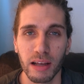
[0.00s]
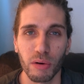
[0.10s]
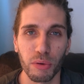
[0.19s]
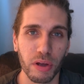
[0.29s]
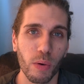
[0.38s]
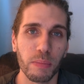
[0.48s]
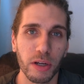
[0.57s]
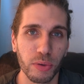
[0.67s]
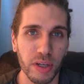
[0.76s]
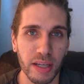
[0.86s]
Although I'm
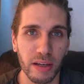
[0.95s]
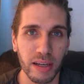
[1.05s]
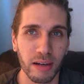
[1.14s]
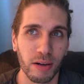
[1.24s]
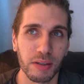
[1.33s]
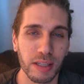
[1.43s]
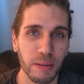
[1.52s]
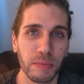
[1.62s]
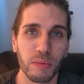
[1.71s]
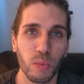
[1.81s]
lucid, I can't
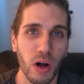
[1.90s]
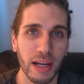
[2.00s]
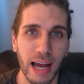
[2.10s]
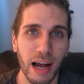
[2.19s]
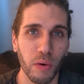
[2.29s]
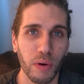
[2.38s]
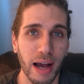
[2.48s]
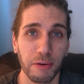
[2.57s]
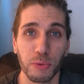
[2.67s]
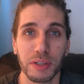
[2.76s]
seem to work out
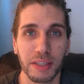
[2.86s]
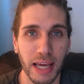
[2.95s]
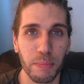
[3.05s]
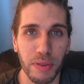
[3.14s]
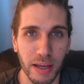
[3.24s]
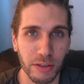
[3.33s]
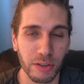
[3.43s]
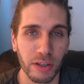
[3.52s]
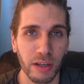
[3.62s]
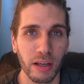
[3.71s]
how to escape this.